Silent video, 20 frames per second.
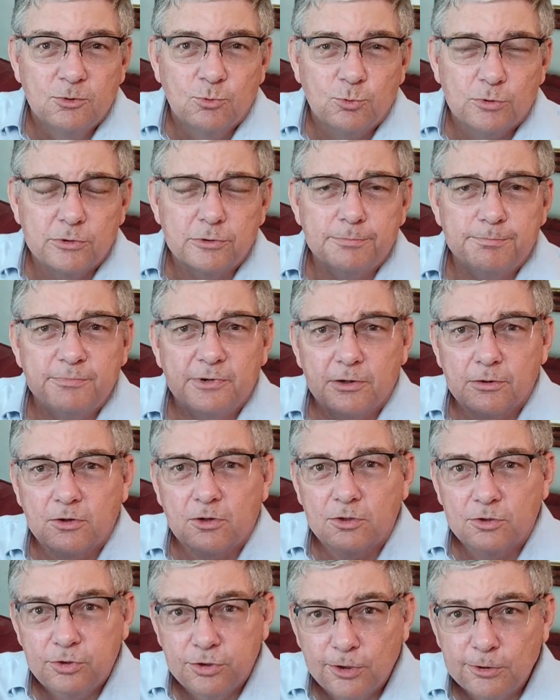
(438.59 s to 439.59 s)
We're
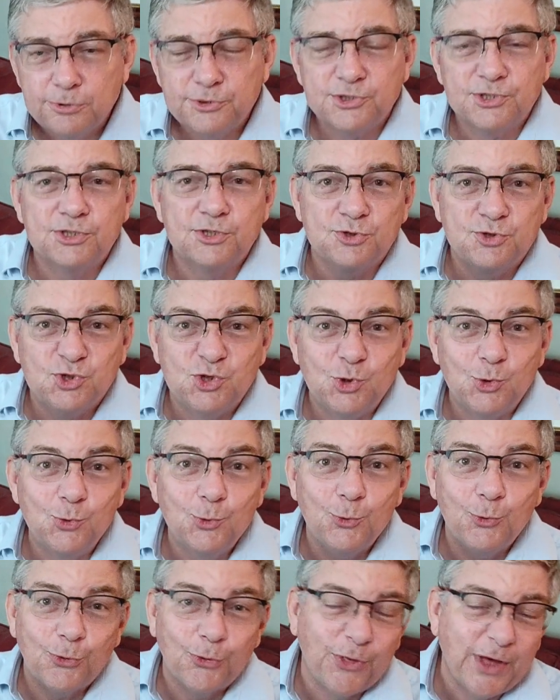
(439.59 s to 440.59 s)
close to
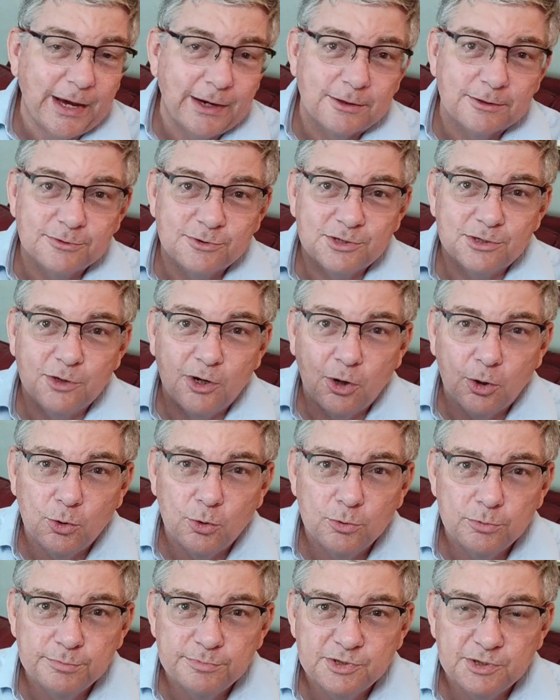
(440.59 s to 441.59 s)
2,000
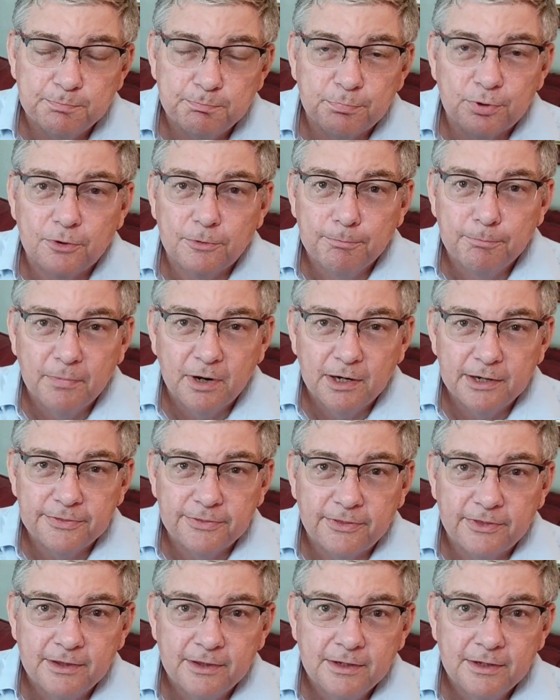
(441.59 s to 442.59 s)
homes per
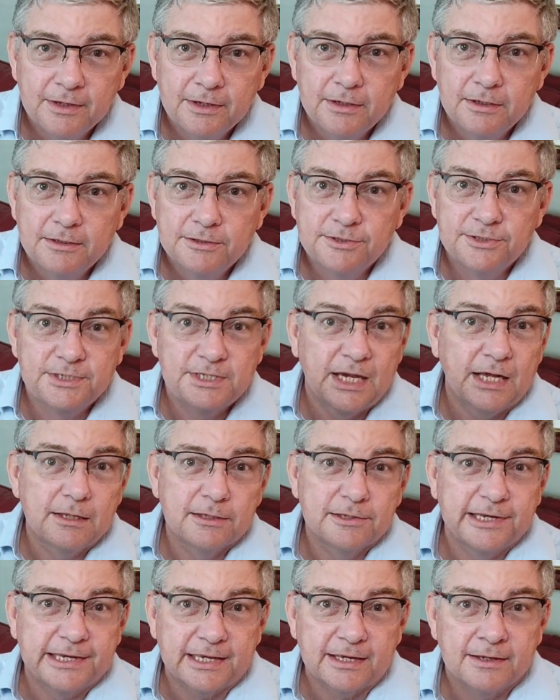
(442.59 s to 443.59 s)
month
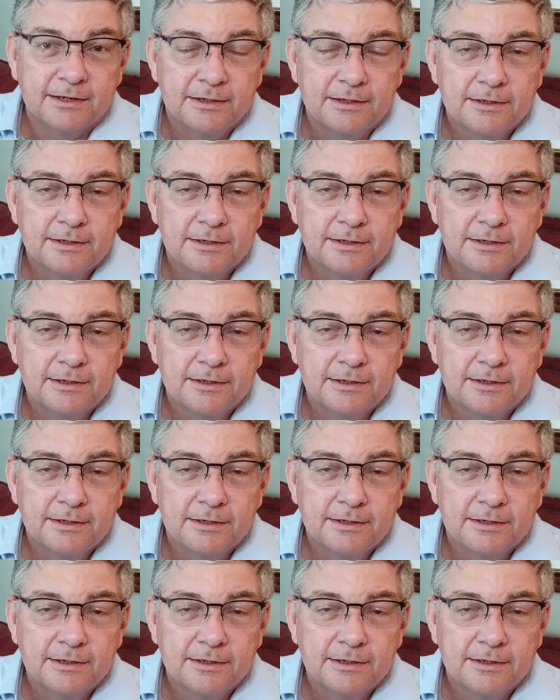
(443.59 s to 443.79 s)
selling.